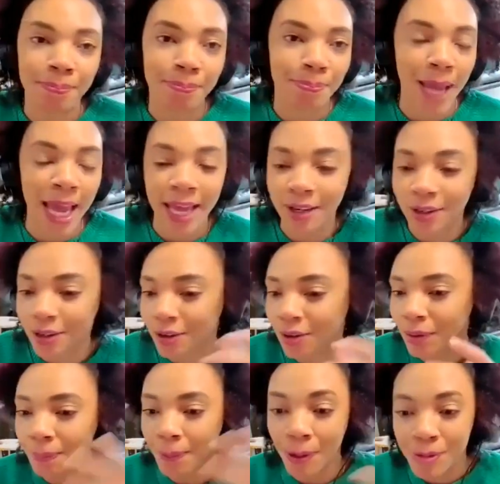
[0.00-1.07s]
banner
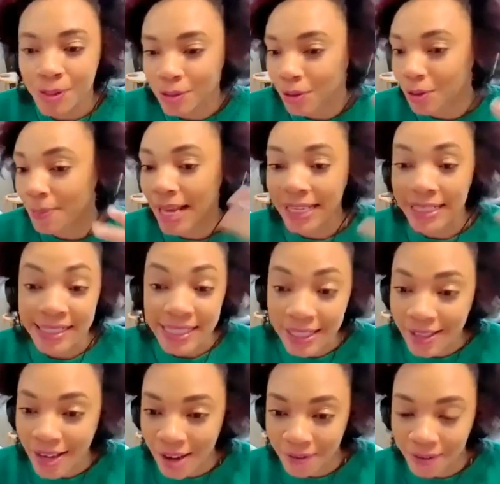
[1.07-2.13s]
or poster or magazine
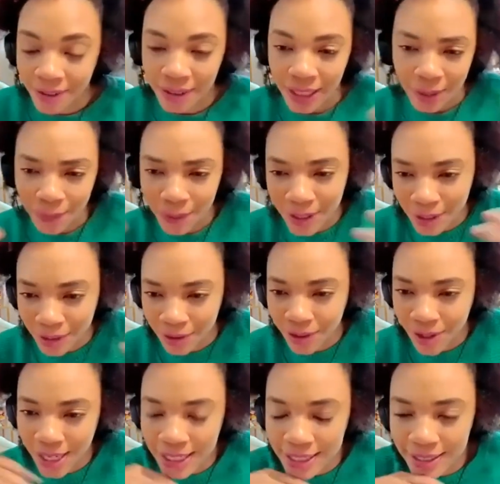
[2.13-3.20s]
cover? Like, what are your
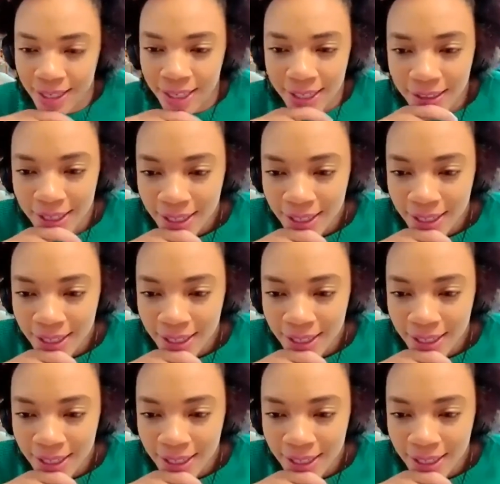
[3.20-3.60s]
clients like?